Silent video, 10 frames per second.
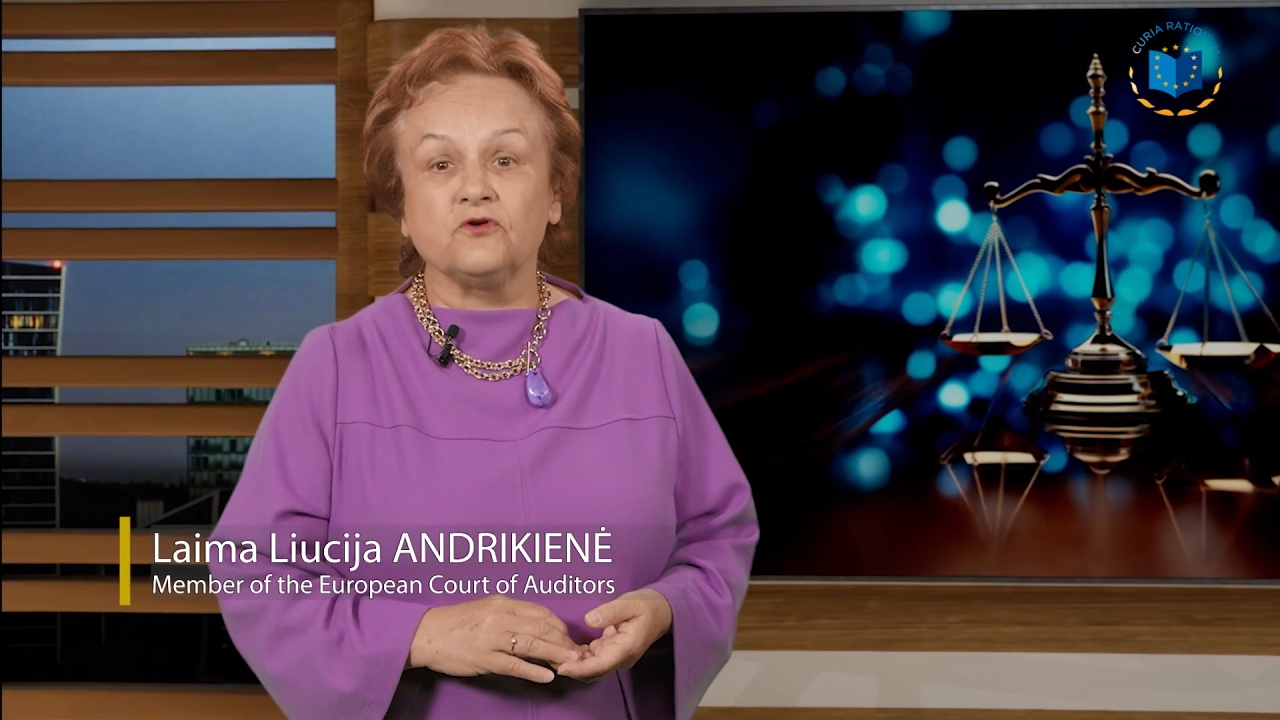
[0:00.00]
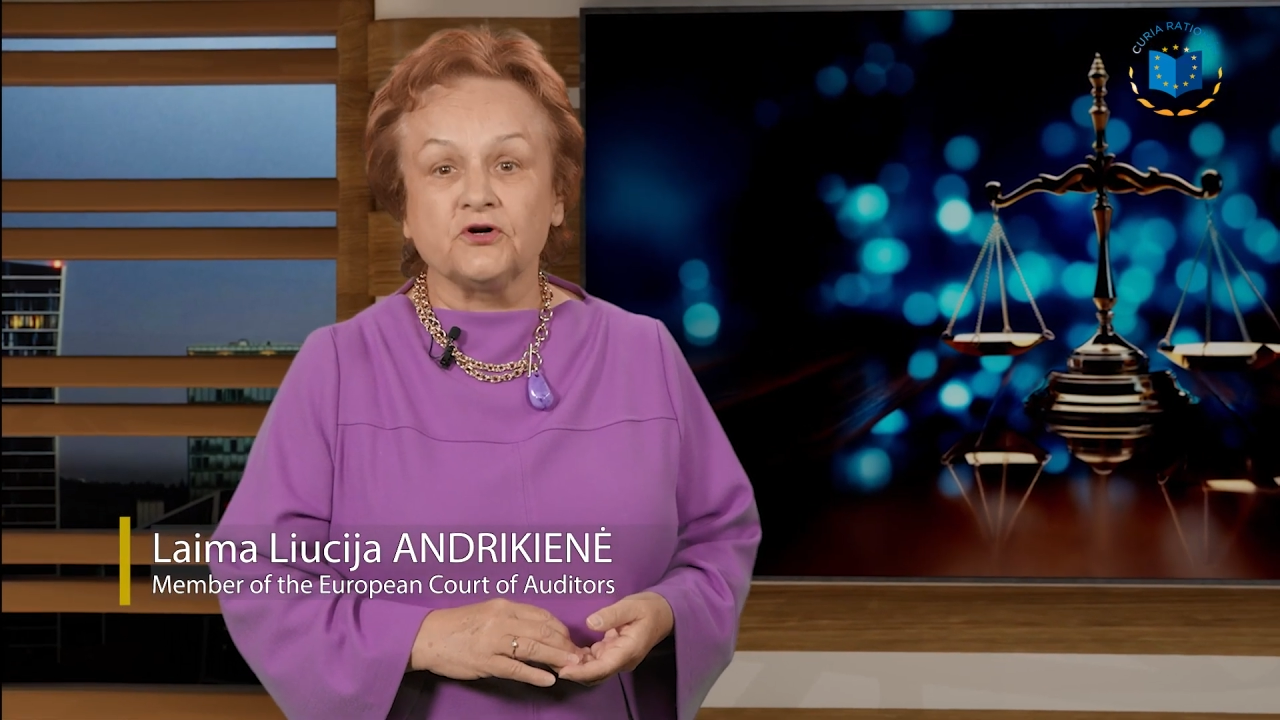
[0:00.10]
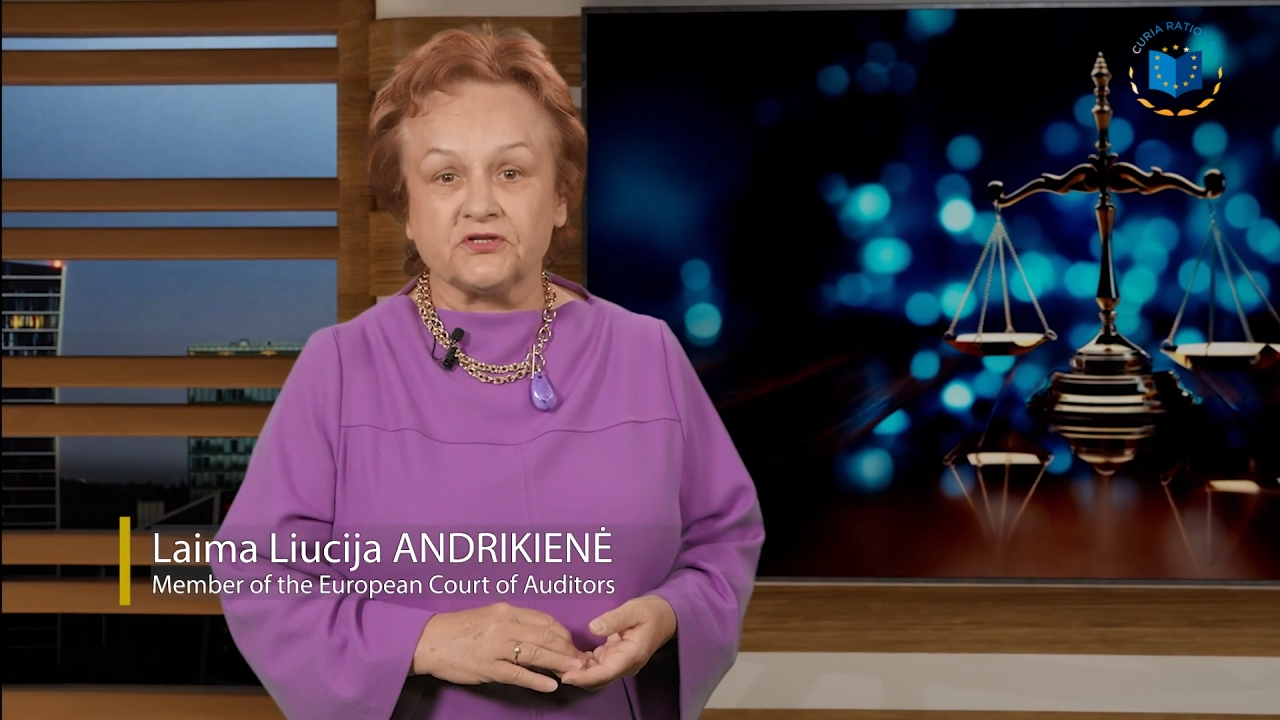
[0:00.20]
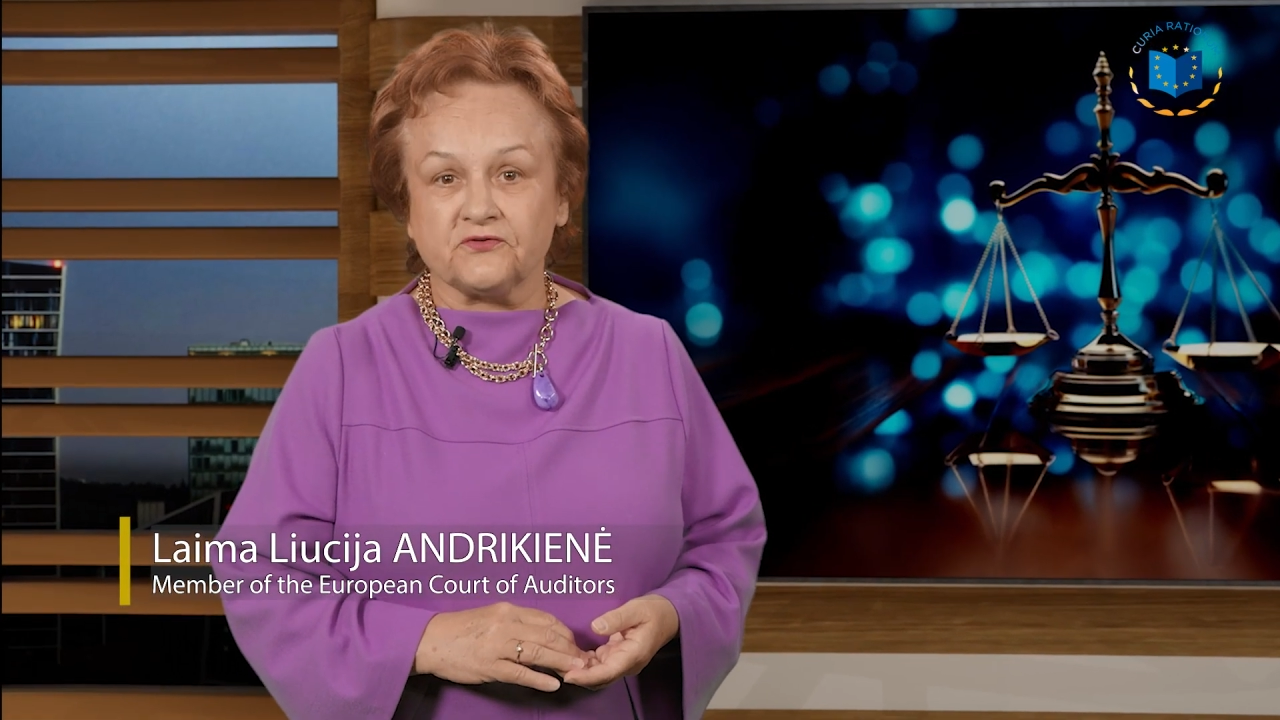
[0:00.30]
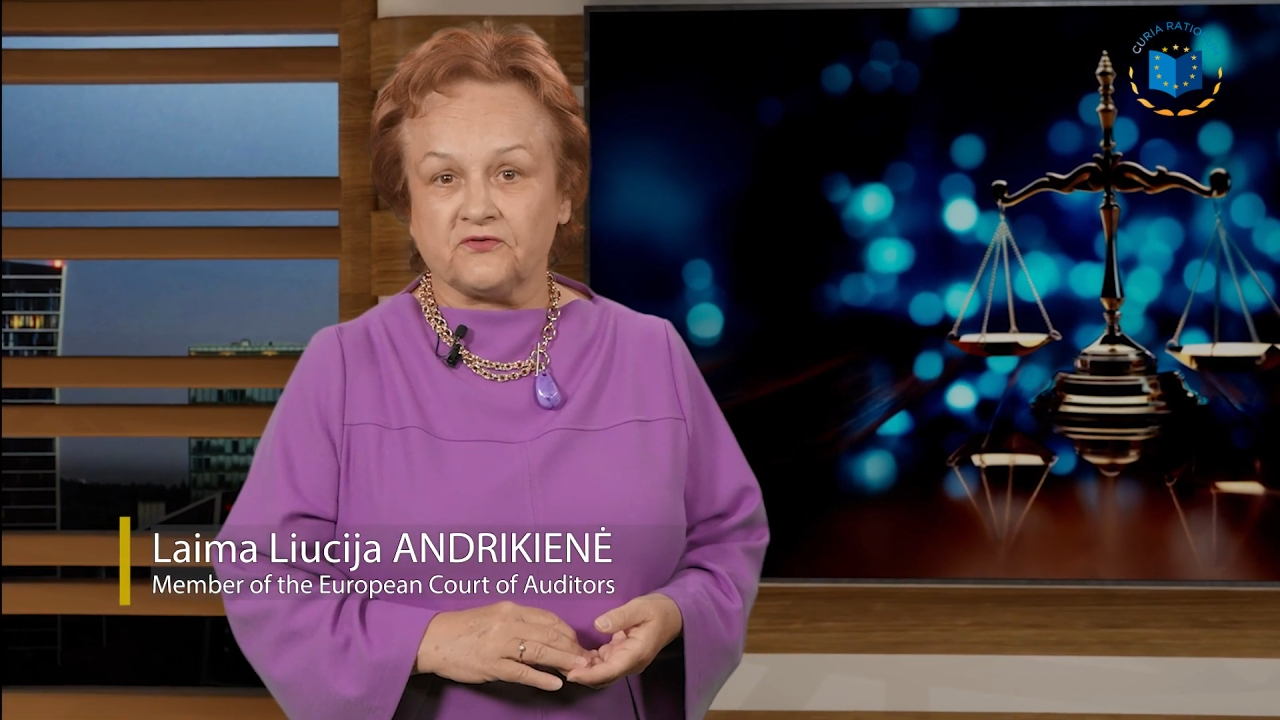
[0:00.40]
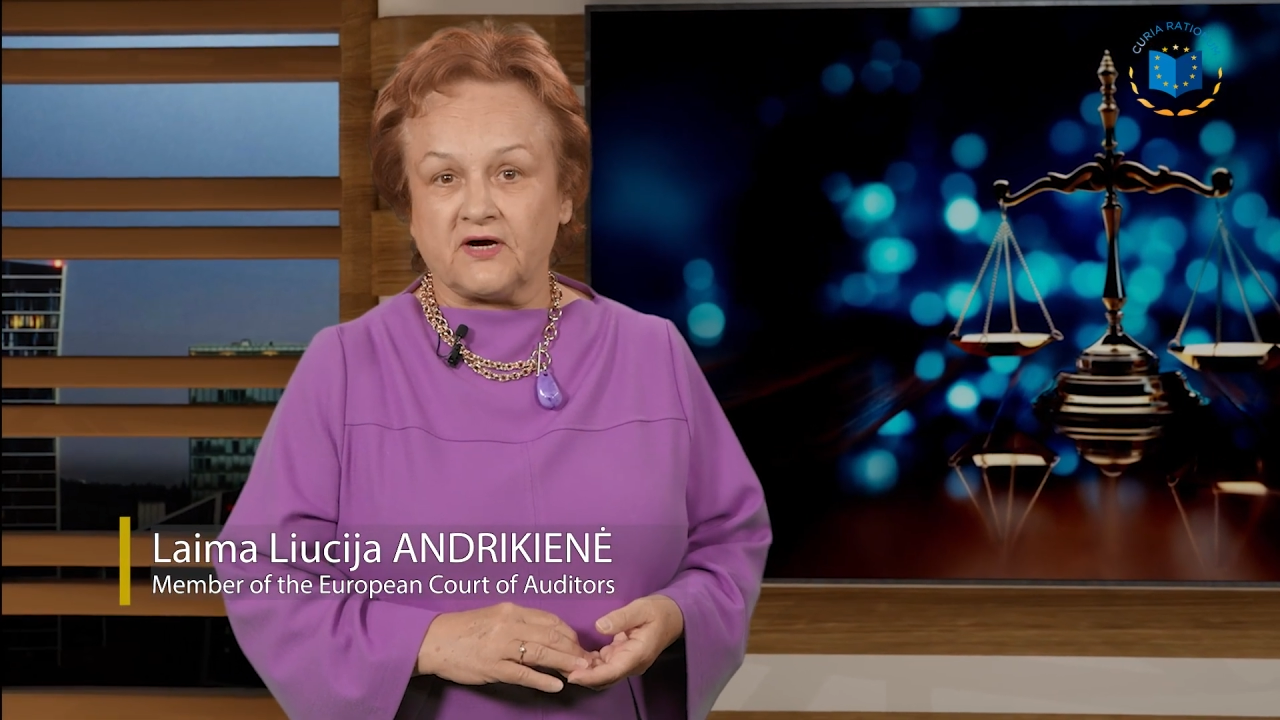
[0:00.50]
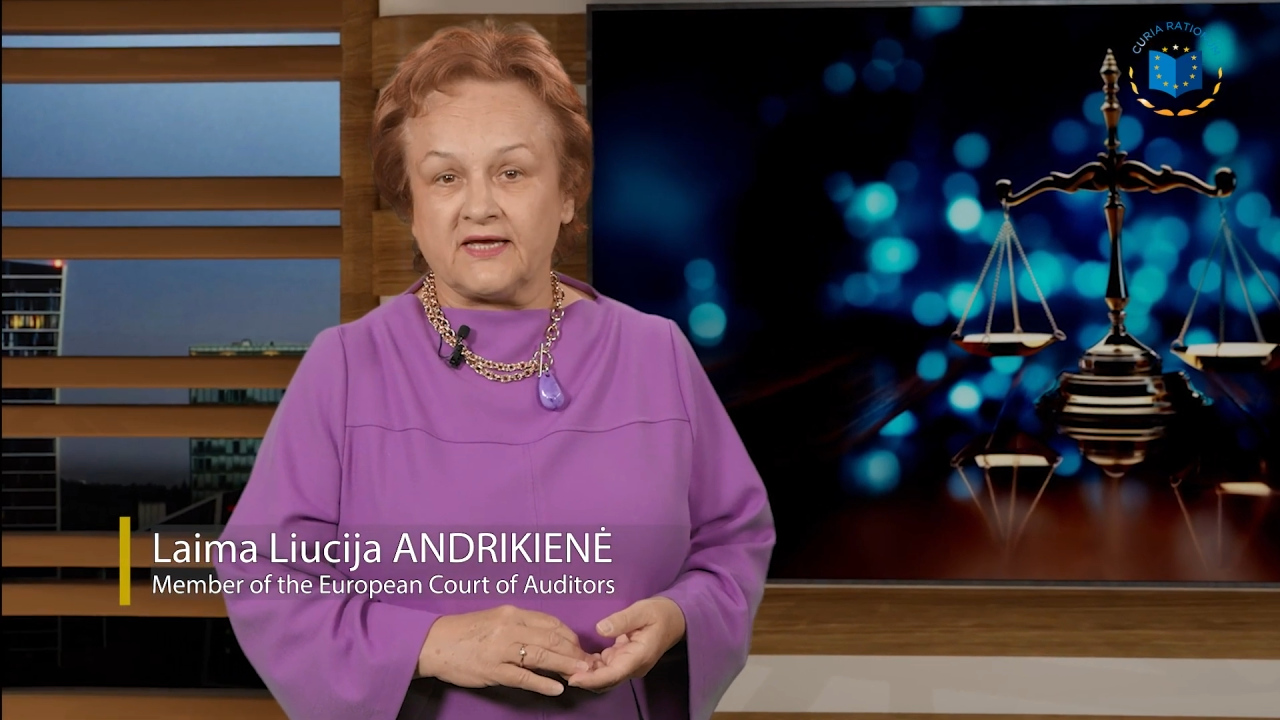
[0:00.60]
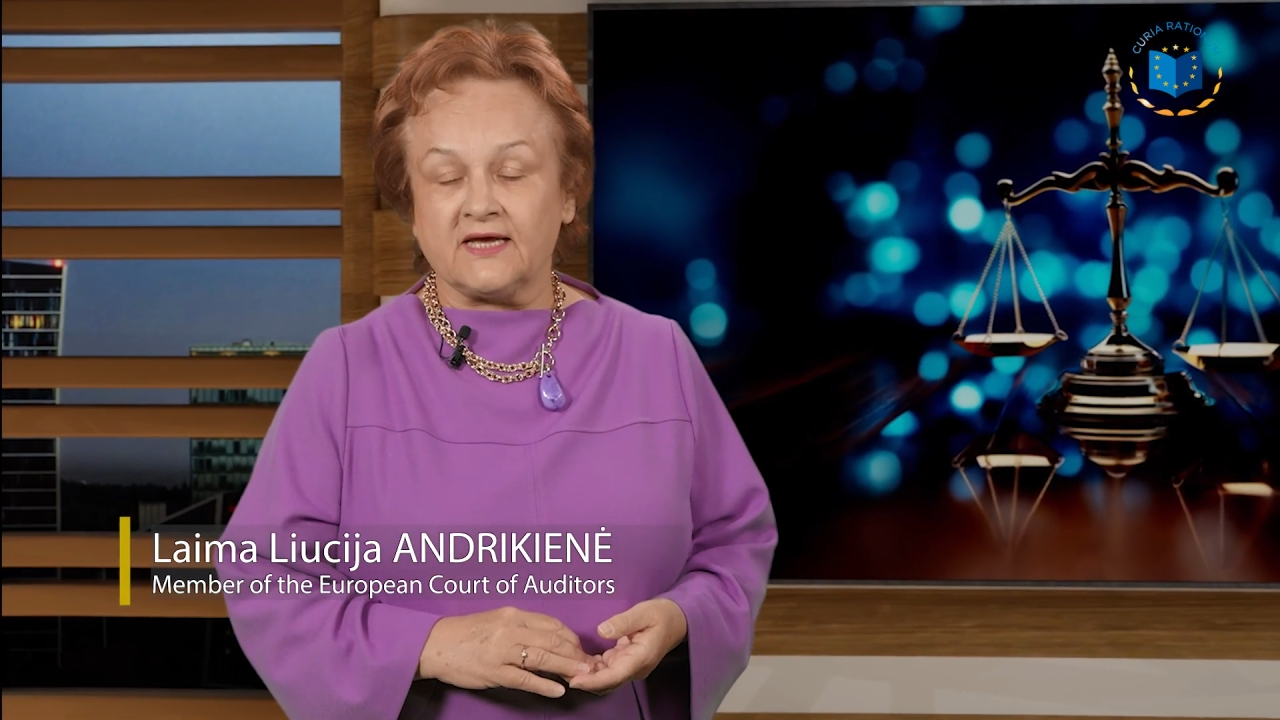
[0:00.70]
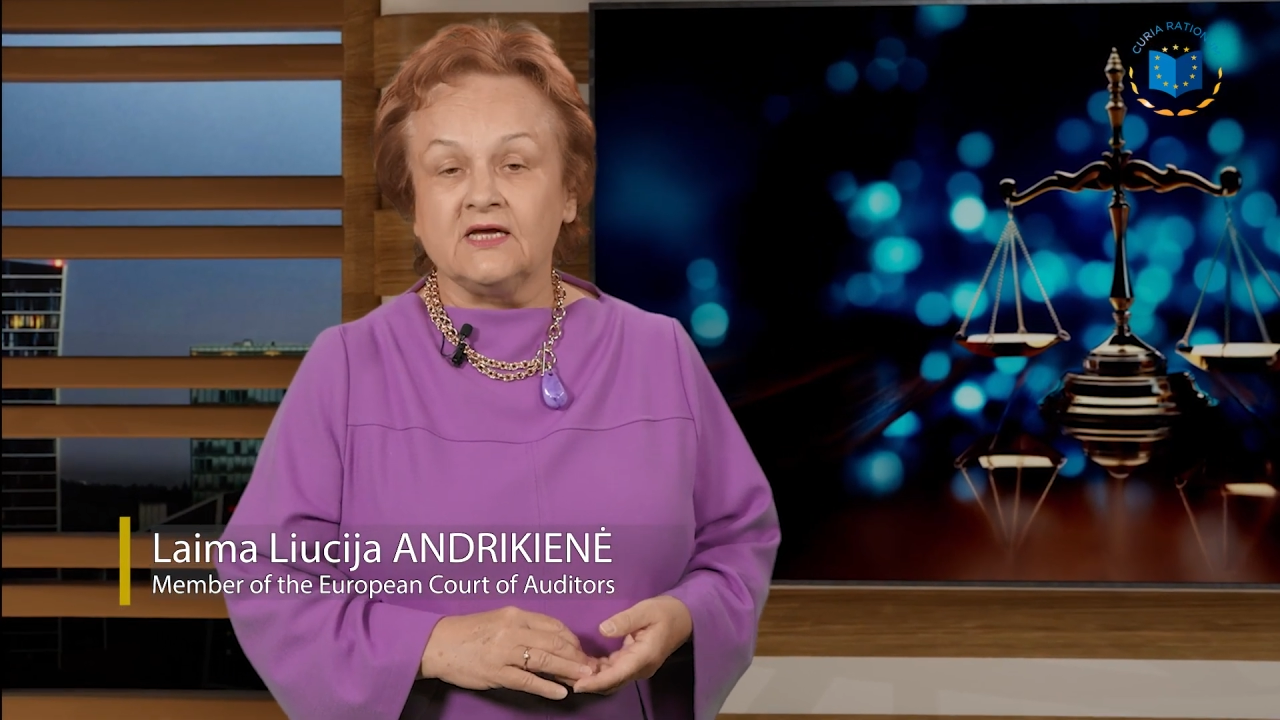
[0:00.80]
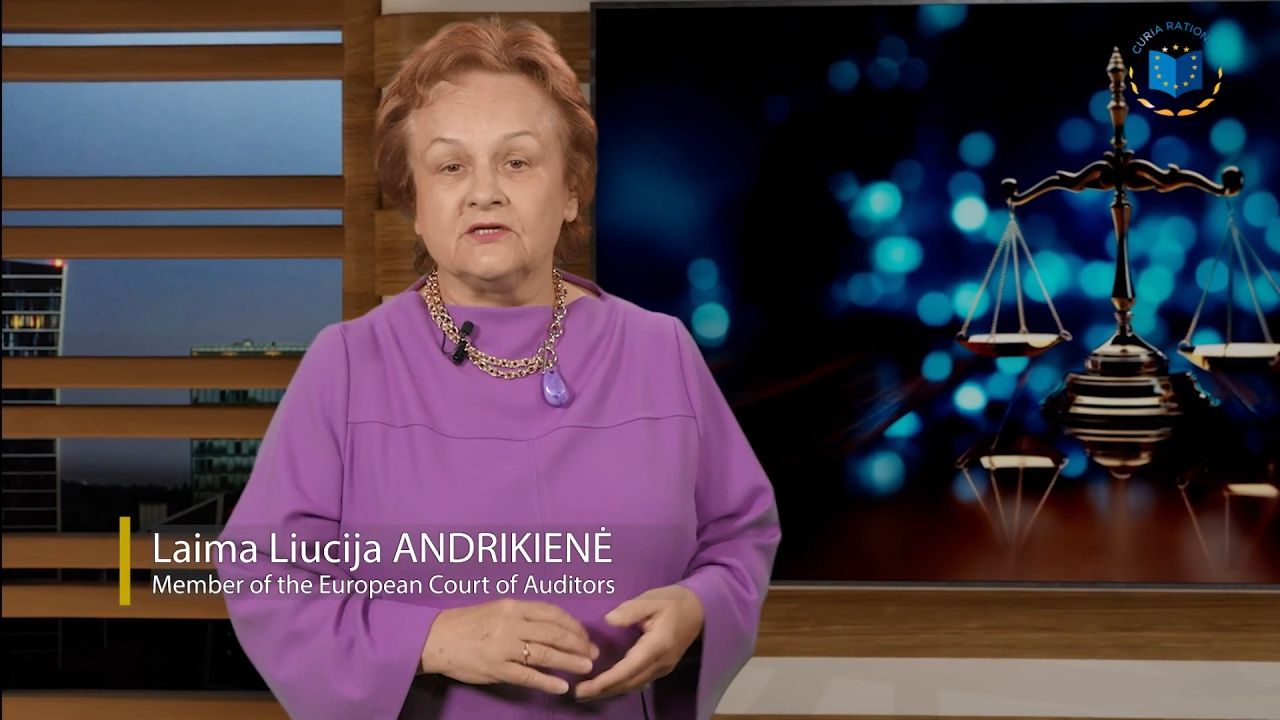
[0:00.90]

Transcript: fortify